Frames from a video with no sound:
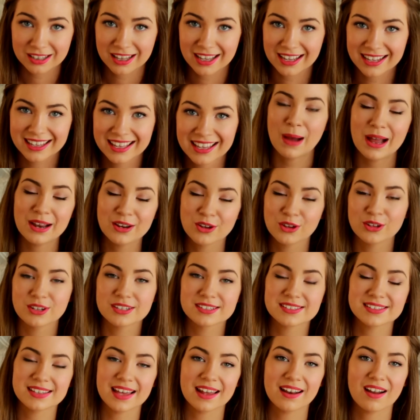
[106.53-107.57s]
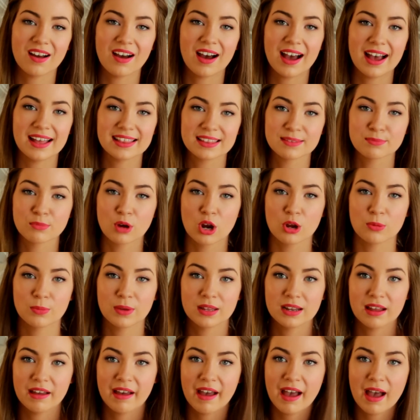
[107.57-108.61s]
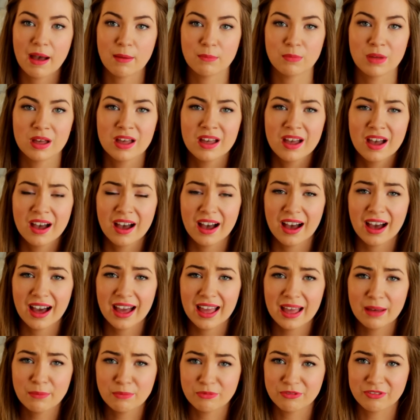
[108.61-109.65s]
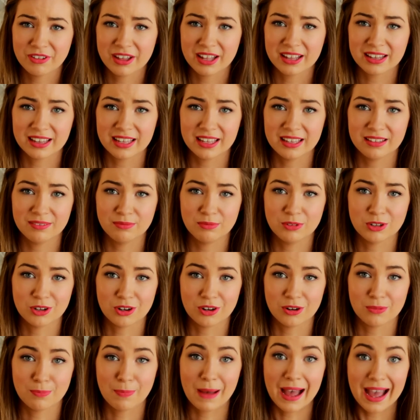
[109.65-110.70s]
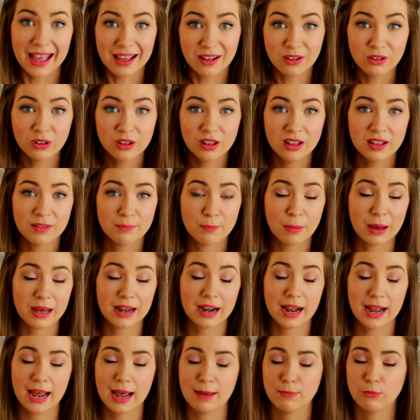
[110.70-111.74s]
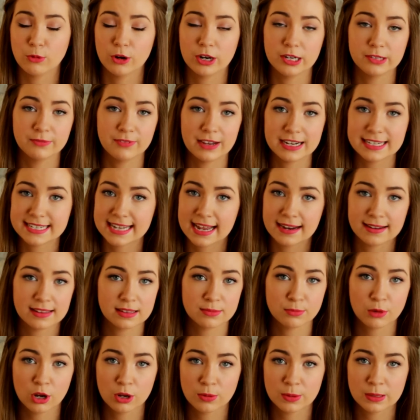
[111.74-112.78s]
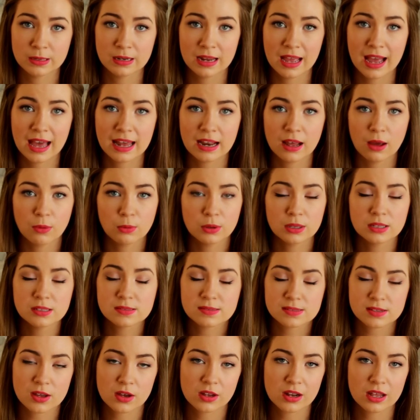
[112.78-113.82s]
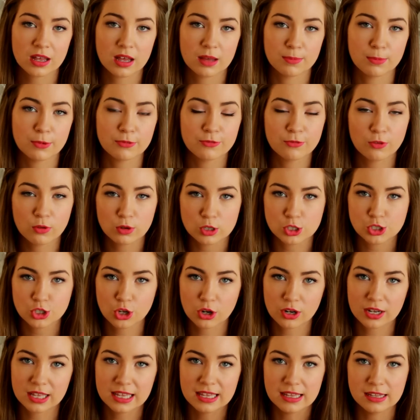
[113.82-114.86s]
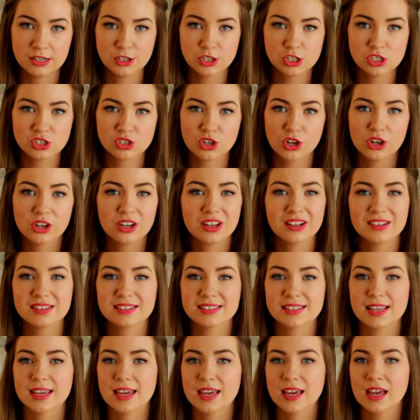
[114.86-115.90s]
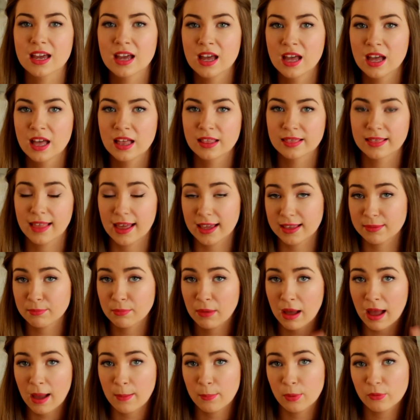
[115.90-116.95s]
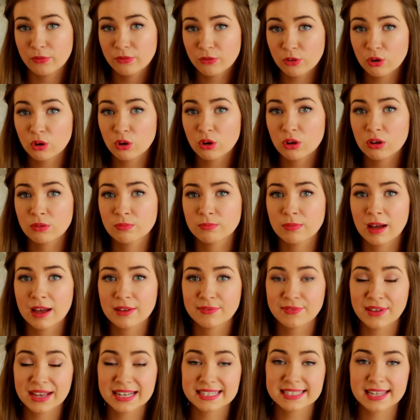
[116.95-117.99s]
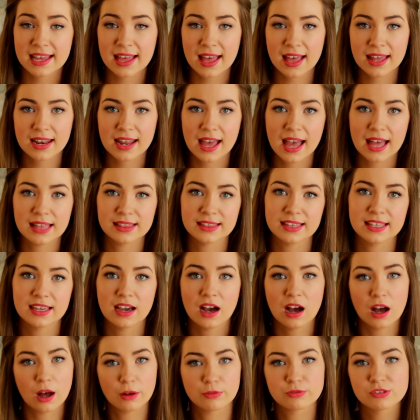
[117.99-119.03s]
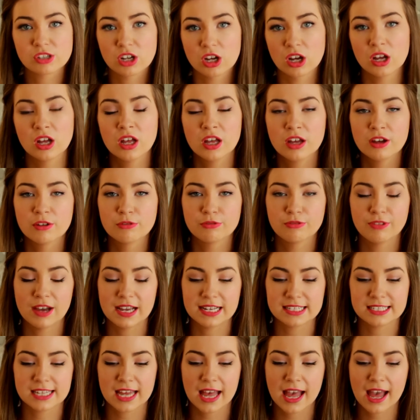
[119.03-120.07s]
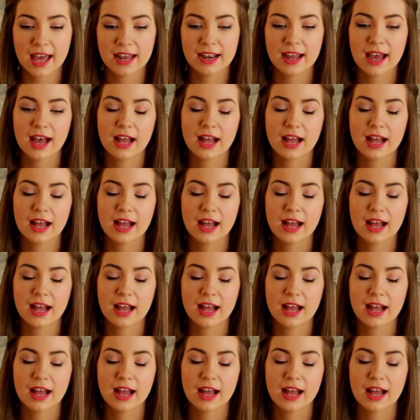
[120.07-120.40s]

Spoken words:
Like, you might notice that I at the moment am fairly, you know, pale, but I am wearing fake tan at the moment, and I will insert a before shot here just so you can see like my before I fake tan and the after fake tan,